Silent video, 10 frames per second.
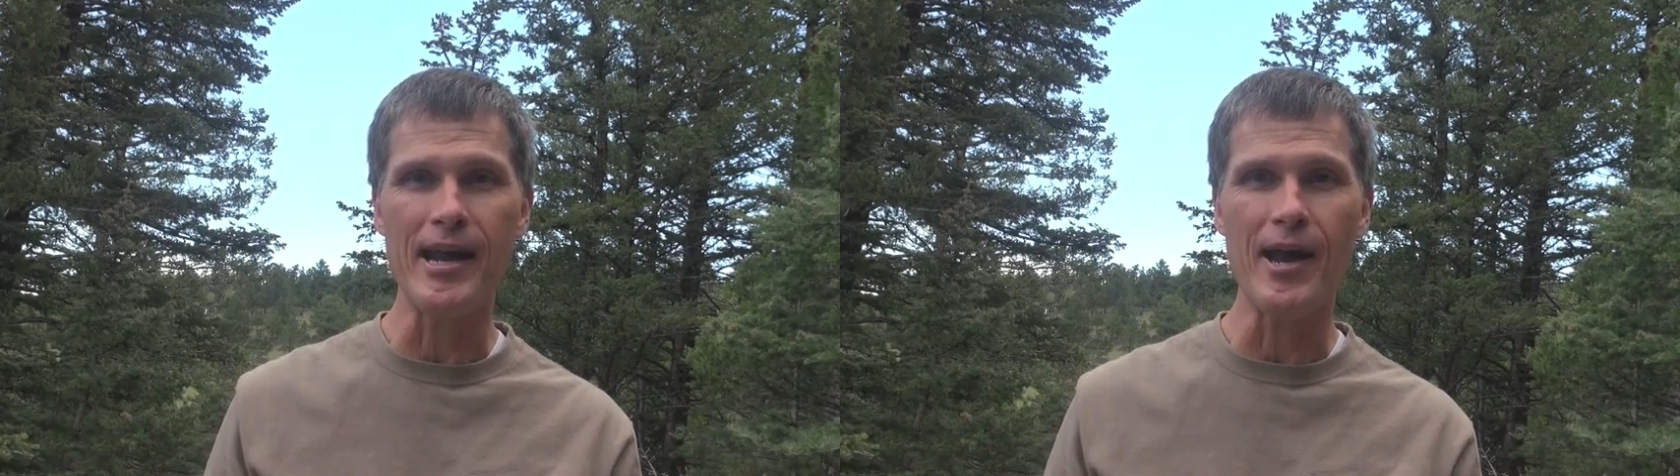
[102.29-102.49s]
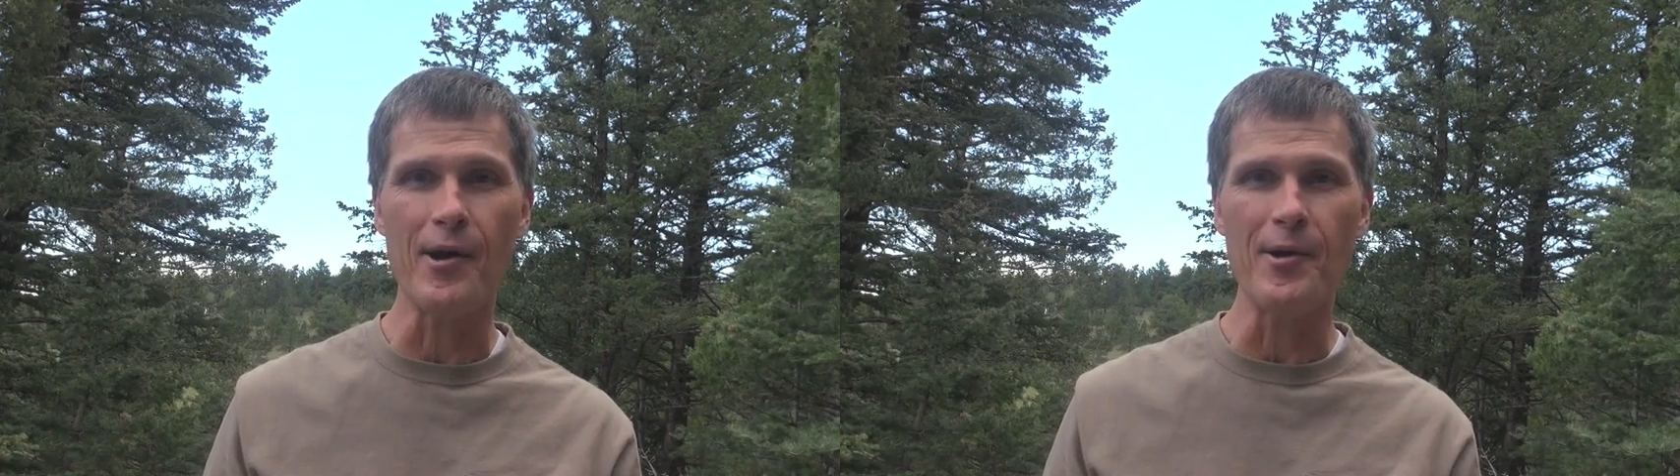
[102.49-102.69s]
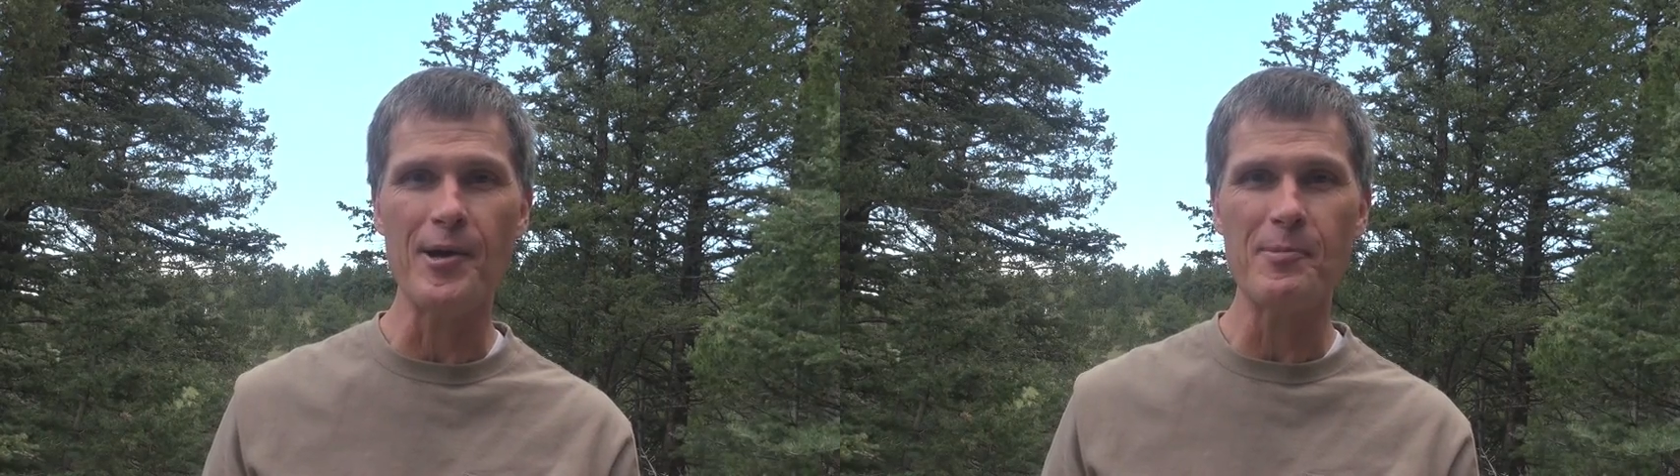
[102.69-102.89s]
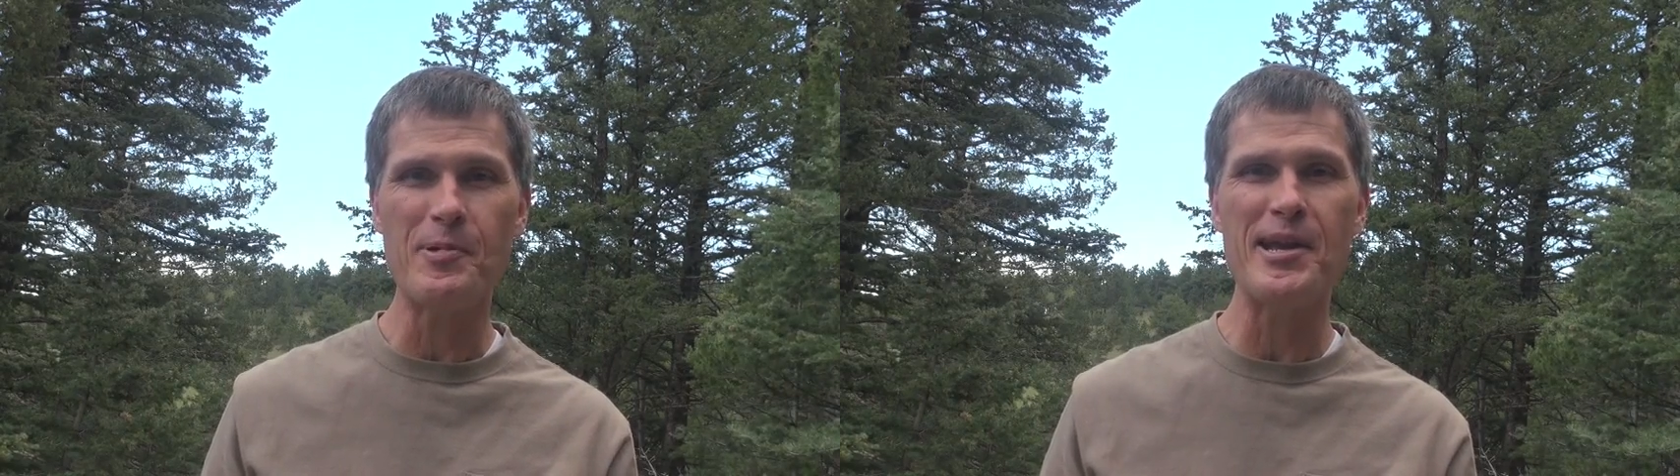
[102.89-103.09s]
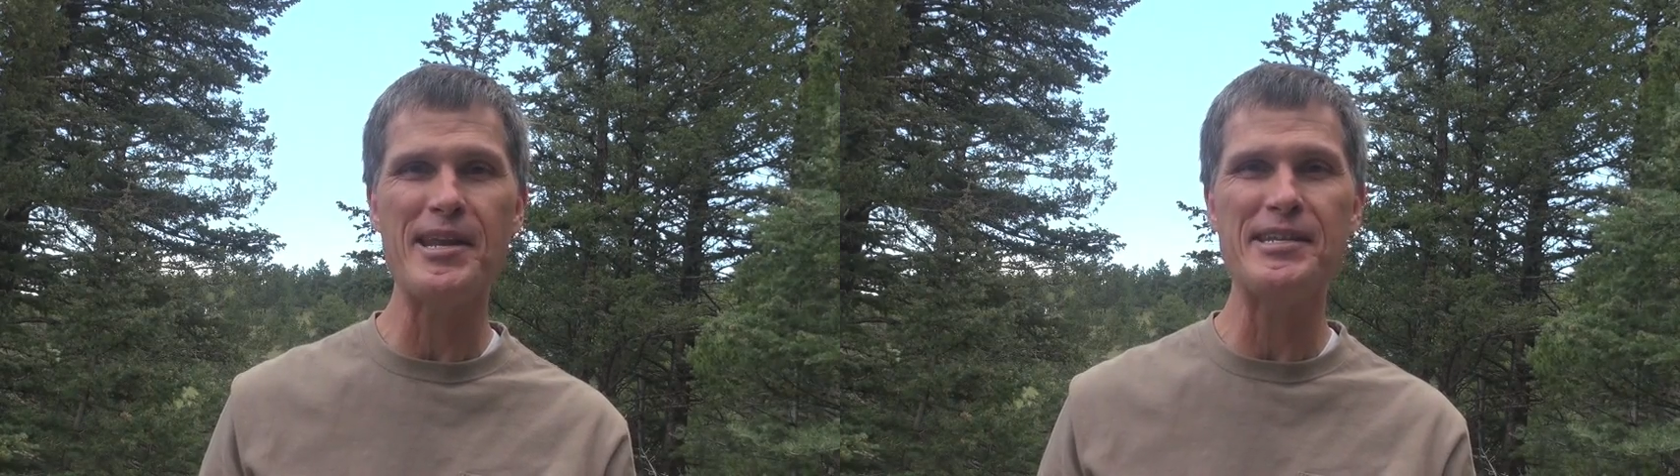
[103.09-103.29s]
now,
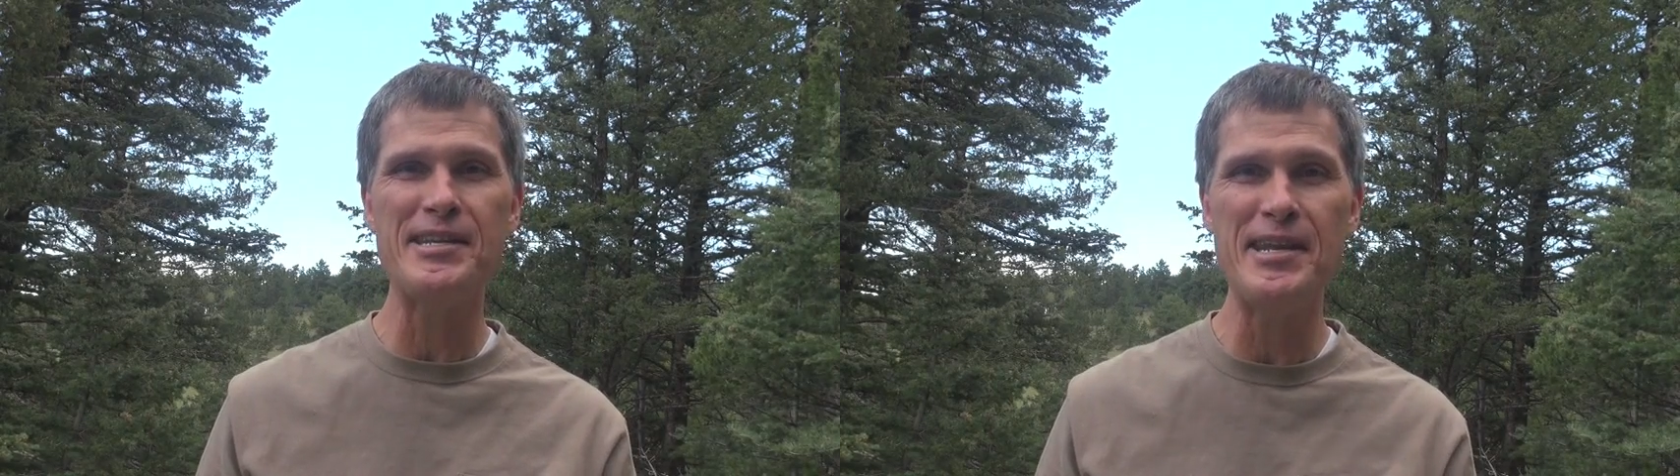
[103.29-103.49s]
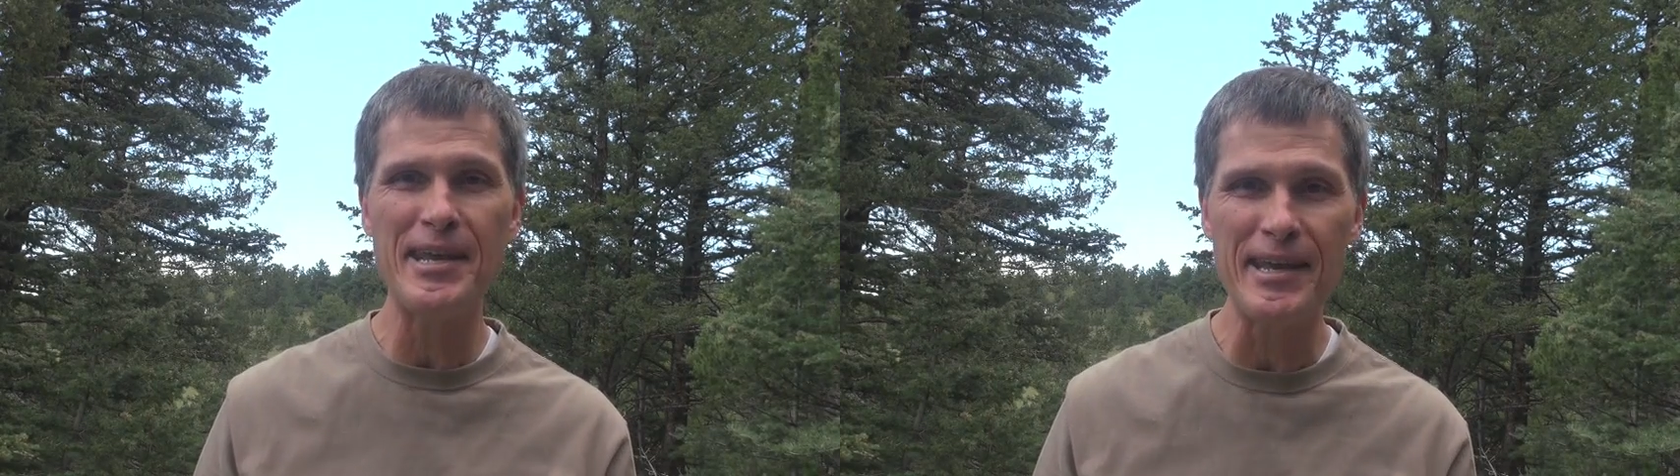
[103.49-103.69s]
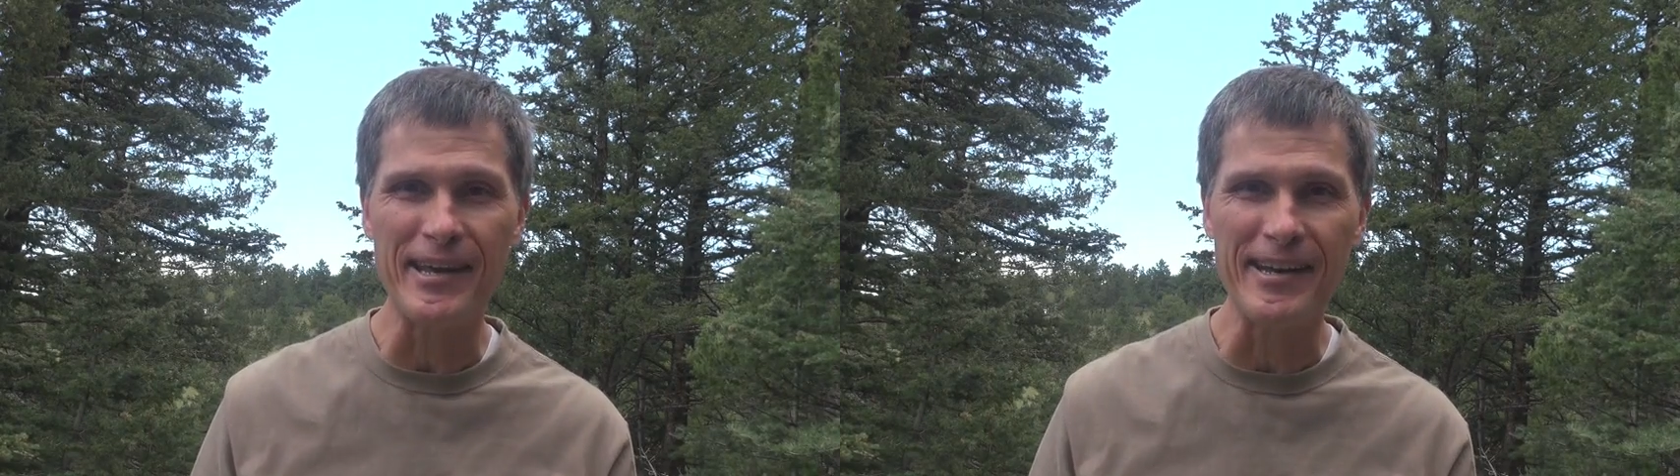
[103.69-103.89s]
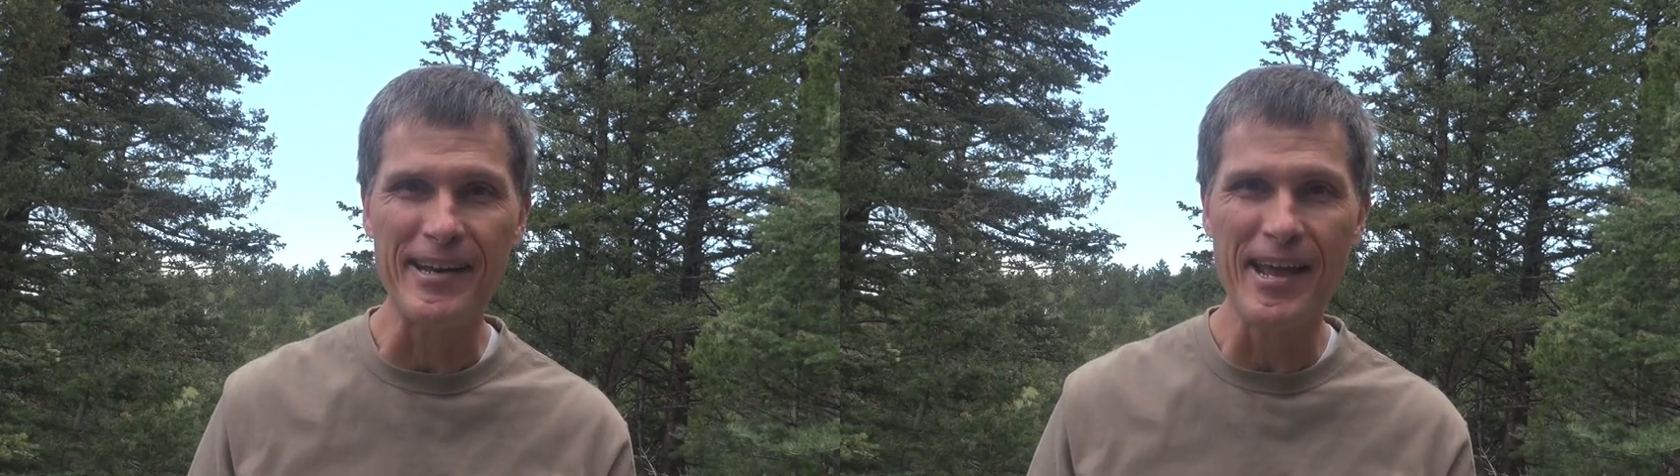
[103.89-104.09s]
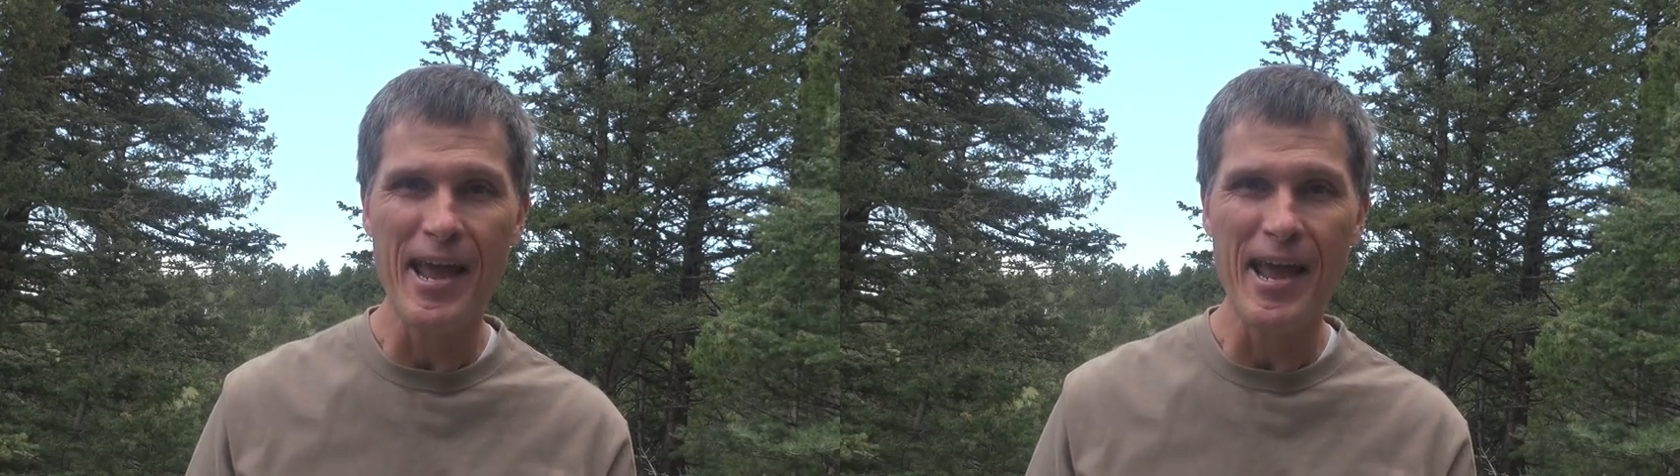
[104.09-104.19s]
but He did.